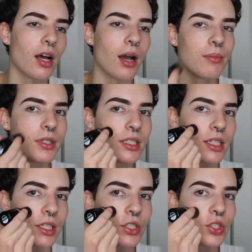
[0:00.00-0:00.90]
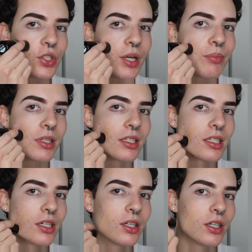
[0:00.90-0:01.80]
I'm just gonna stripe
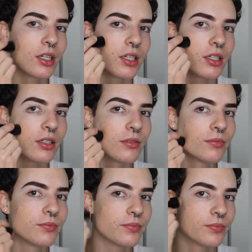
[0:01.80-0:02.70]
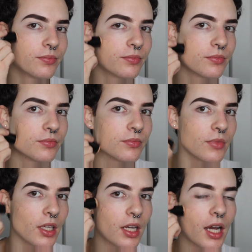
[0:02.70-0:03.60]
this on,
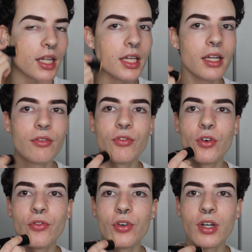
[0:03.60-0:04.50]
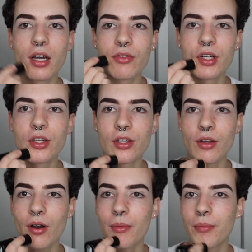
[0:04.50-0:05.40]
and I like full coverage,
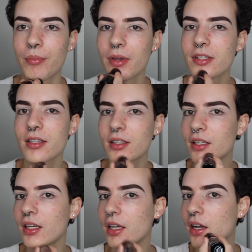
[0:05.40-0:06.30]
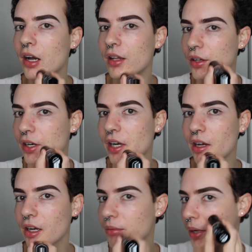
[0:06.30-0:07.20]
so I'm basically
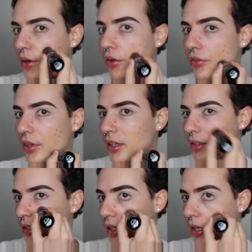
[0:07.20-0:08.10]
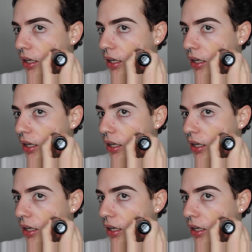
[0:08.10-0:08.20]
coloring my whole face.